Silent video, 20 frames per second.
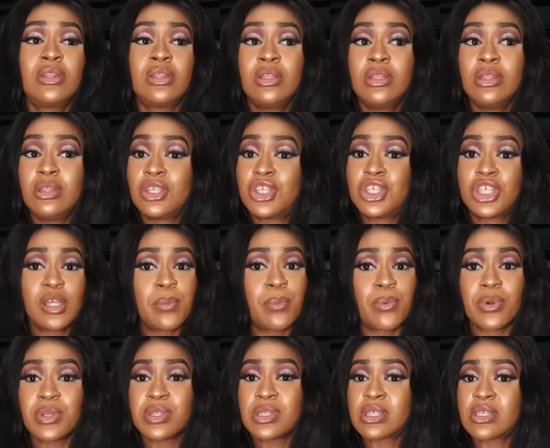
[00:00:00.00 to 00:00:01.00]
The cheap
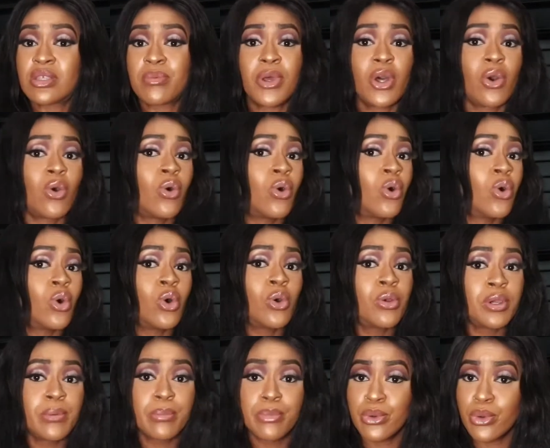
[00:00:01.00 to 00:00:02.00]
ones smell
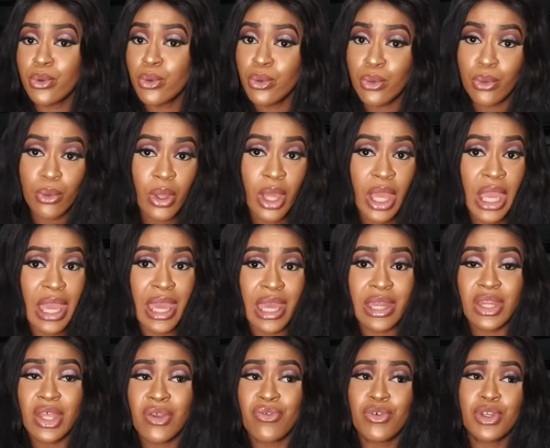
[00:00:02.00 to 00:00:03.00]
horrible and
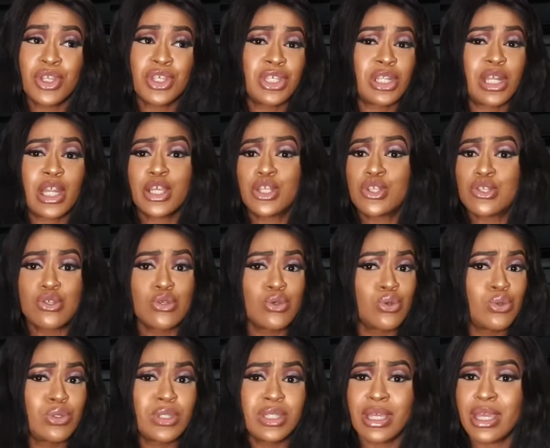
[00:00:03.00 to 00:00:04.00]
they finish in like 2
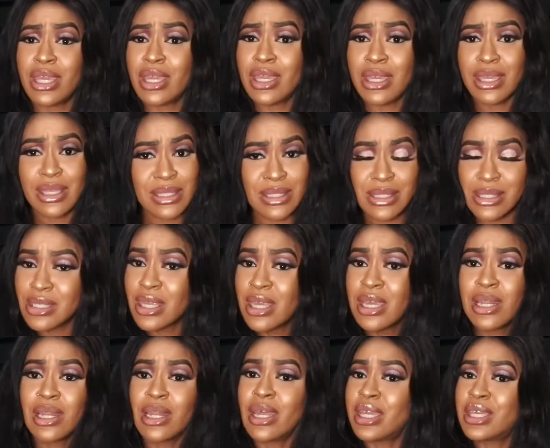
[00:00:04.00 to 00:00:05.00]
days.
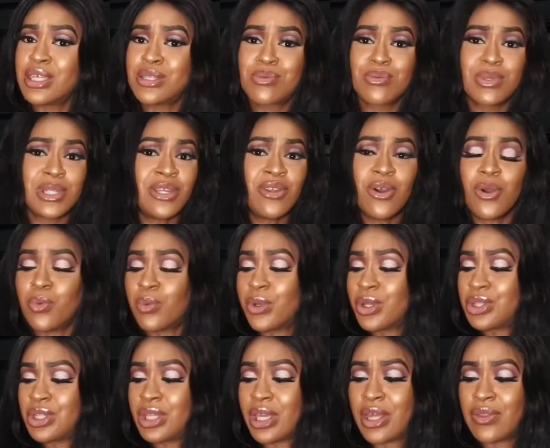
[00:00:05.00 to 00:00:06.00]
Like it's really not
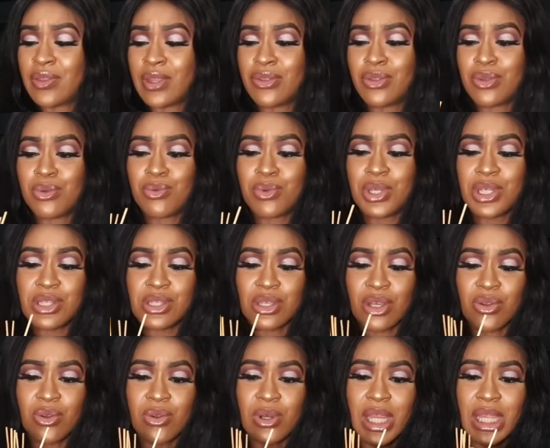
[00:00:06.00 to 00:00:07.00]
worth it. And then the reeds are
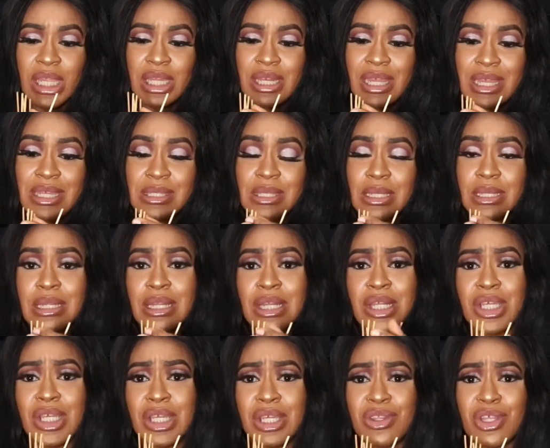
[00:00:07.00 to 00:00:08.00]
not like nice and
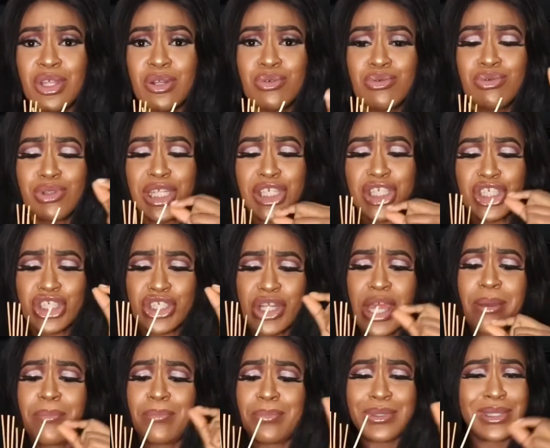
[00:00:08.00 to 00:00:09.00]
clean. They look really
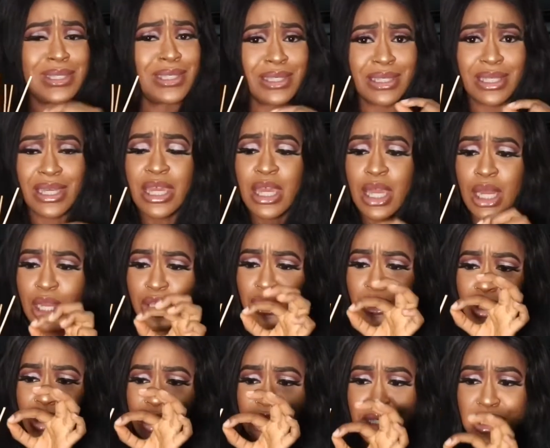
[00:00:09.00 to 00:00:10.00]
shabby. Like you
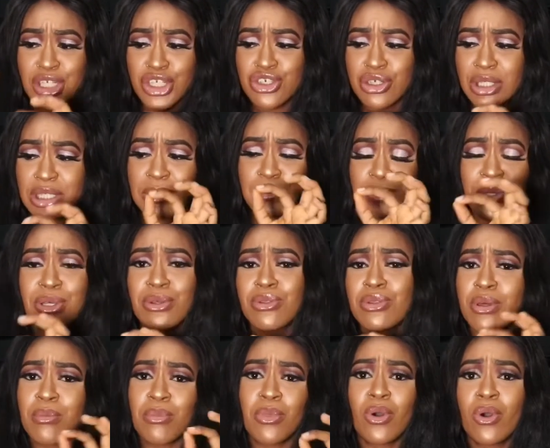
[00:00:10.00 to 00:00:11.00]
can literally peel
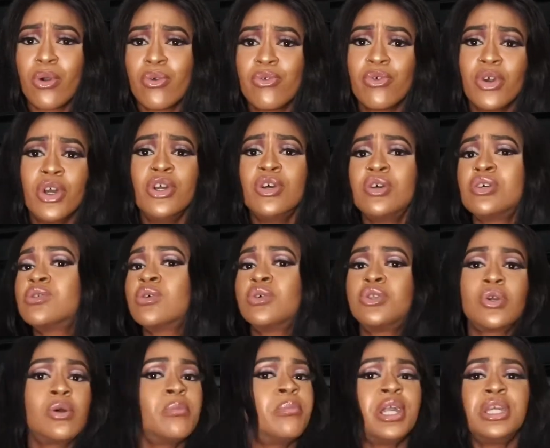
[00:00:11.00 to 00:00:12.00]
them off. So
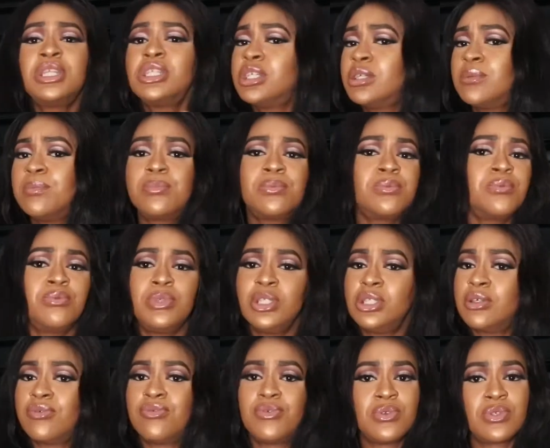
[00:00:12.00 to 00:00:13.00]
don't buy cheap reed
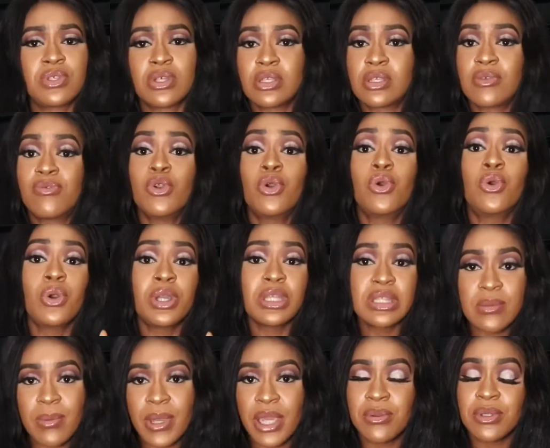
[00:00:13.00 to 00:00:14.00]
diffusers. If you're going to
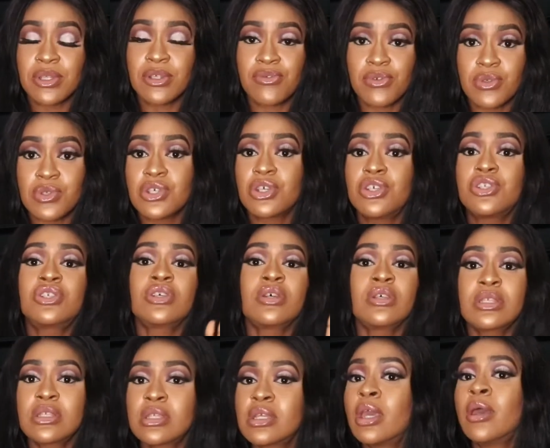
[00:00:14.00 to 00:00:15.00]
buy a reed diffuser,
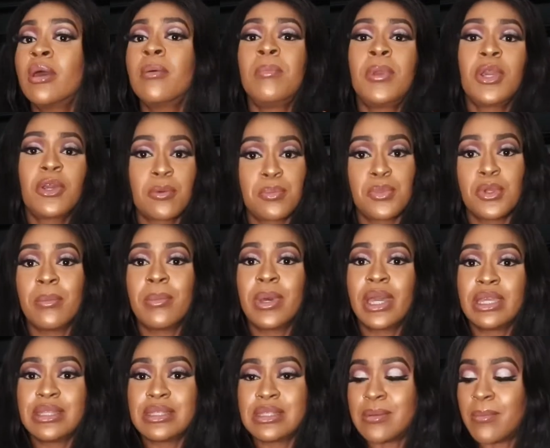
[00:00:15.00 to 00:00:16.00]
just make up your
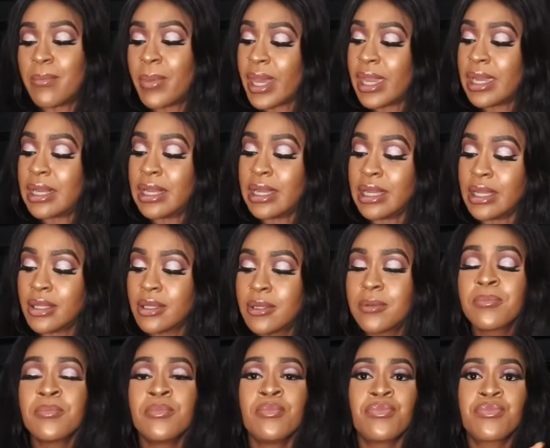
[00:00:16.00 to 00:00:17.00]
mind to buy like
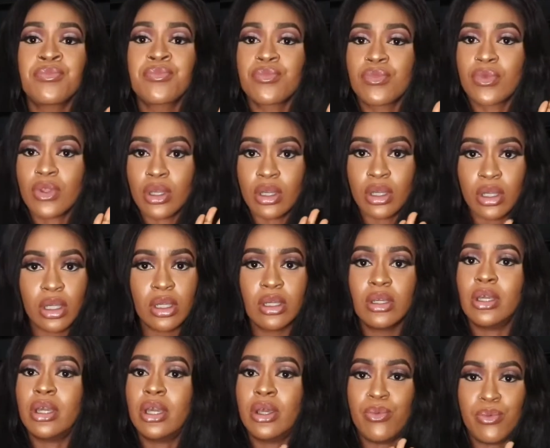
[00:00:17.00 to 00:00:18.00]

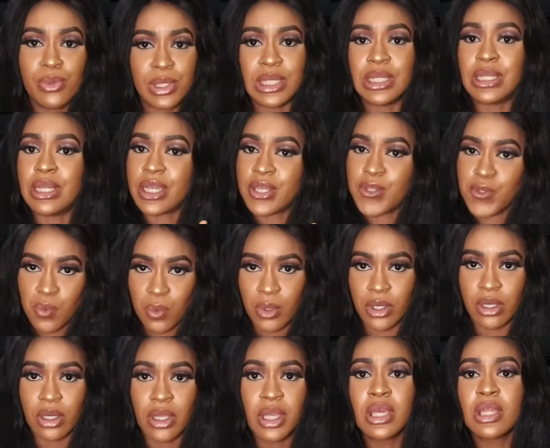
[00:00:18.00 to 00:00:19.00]
a really nice
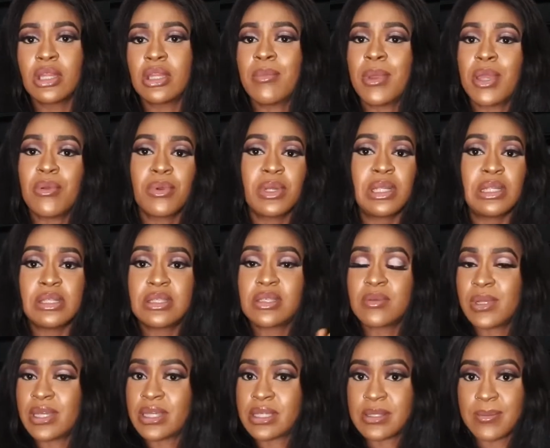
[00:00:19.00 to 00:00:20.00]
one. They might run a little bit
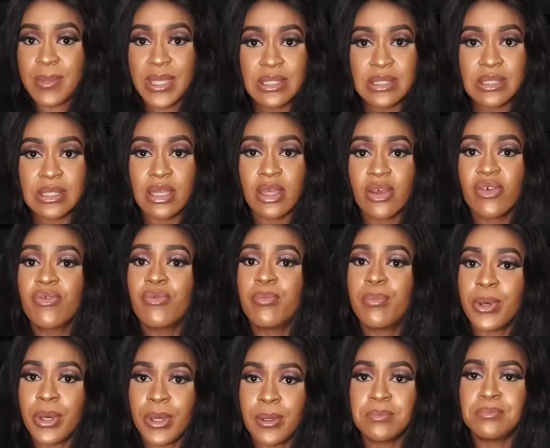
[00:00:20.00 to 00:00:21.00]
expensive,
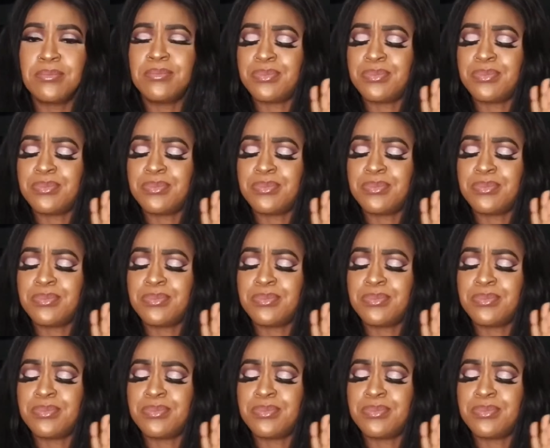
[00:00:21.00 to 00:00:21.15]
but